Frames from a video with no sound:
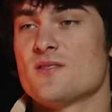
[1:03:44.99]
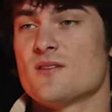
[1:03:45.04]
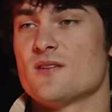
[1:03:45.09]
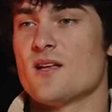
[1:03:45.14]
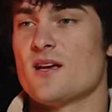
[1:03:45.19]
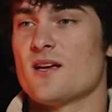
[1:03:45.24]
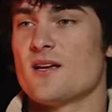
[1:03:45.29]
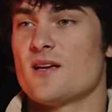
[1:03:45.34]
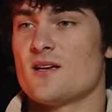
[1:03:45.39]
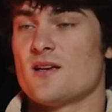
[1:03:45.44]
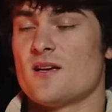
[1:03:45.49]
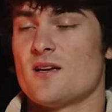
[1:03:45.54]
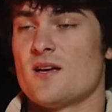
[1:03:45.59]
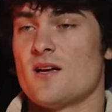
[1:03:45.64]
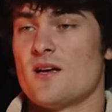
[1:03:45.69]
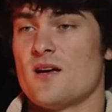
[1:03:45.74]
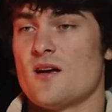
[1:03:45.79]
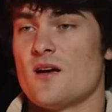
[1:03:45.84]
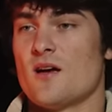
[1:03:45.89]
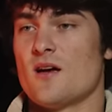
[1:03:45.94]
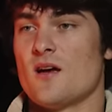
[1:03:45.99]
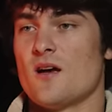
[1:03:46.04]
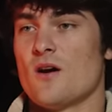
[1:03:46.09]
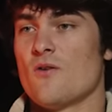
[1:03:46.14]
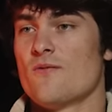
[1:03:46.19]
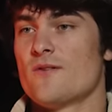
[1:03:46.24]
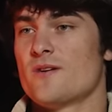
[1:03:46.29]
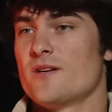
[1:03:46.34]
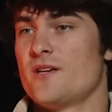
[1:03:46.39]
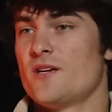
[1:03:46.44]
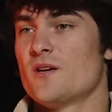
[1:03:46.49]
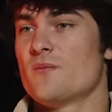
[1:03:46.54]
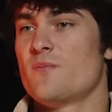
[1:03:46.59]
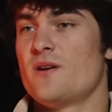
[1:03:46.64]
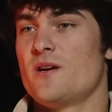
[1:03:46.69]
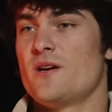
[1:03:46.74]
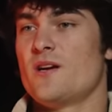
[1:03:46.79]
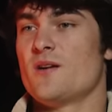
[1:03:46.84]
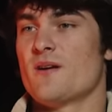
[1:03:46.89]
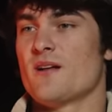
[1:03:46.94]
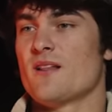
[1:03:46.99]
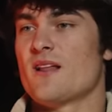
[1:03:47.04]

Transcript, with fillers: a like over a year period of my